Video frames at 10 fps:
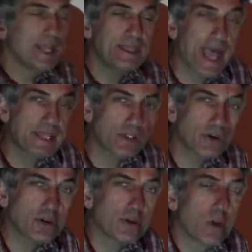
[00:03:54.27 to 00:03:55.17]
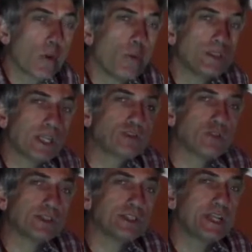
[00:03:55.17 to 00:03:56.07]
Nat Turner was a
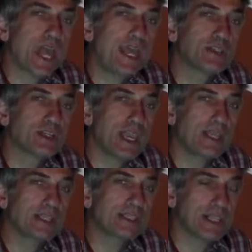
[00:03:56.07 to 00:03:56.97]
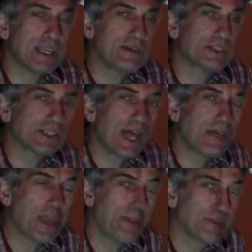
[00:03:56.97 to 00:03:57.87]
trusted, educated slave in
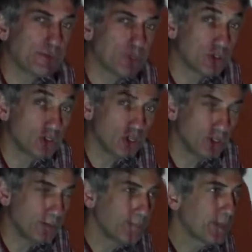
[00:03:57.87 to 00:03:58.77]
Southampton, Virginia.